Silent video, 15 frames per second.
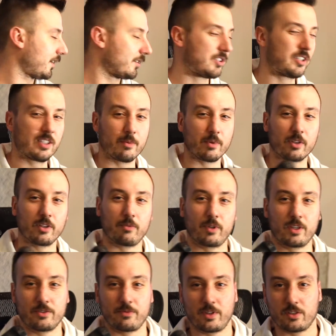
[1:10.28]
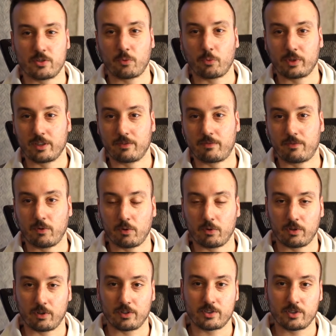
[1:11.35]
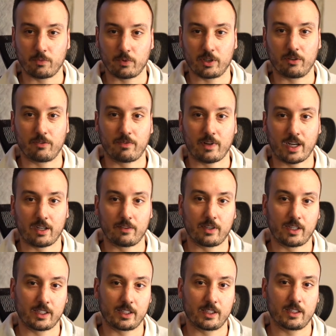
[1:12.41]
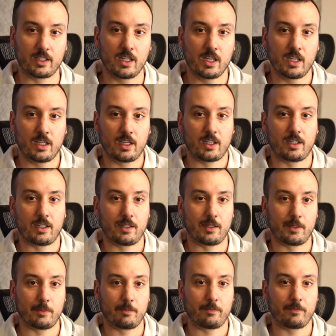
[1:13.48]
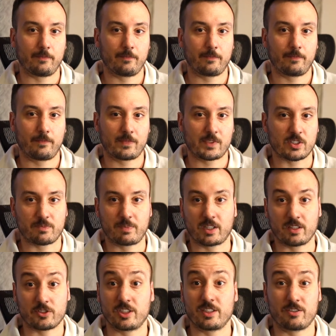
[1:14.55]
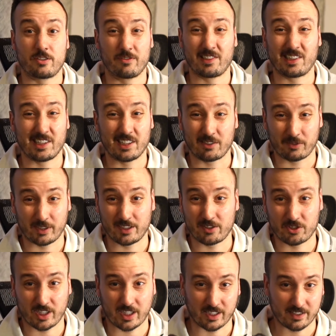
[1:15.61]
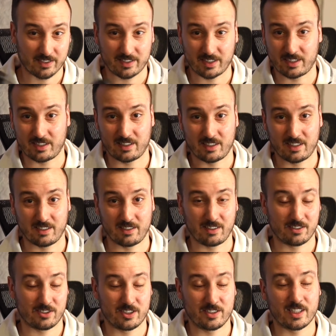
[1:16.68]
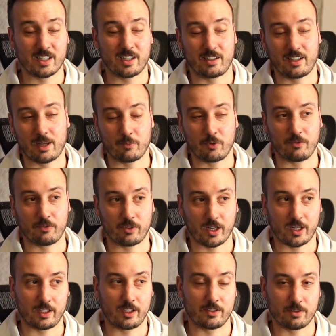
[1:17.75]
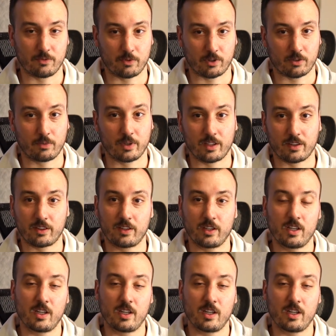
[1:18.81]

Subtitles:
She typically runs with a 24 to 105 on it. Just because she's doing the getting ready shots and she's got a lot more variety to work with.